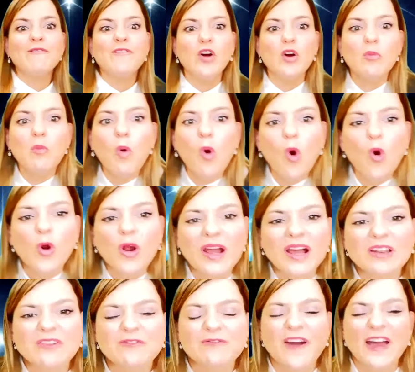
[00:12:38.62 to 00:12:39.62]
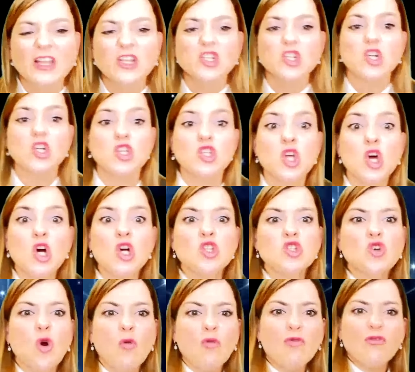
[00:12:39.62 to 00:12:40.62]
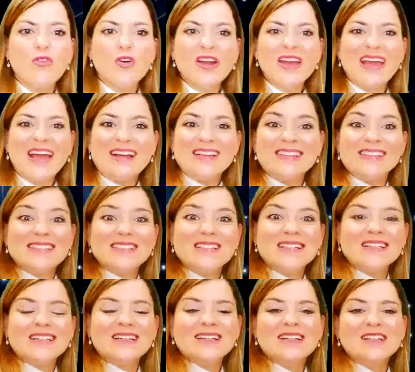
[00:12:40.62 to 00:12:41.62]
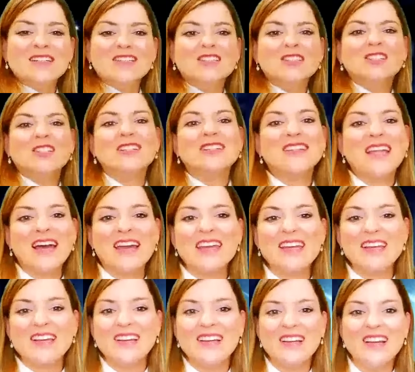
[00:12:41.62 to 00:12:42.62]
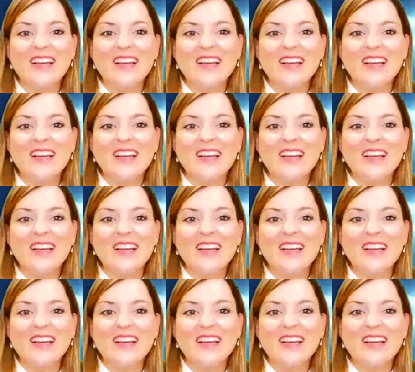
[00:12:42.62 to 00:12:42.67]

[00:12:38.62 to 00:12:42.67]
for more adventures. Don't forget to like,